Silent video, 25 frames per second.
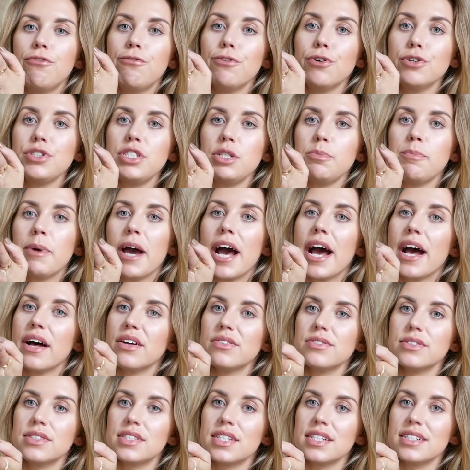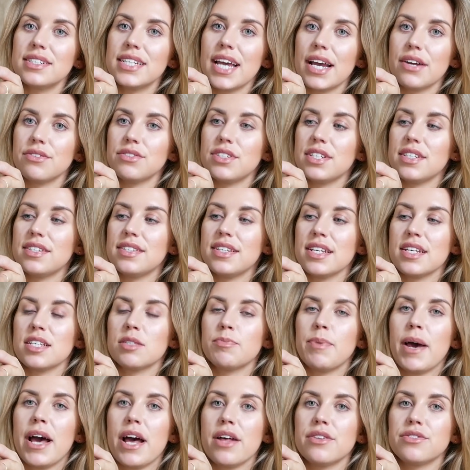£40 down to
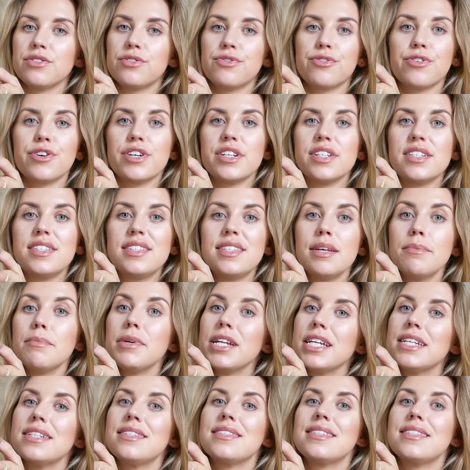£6 for a similar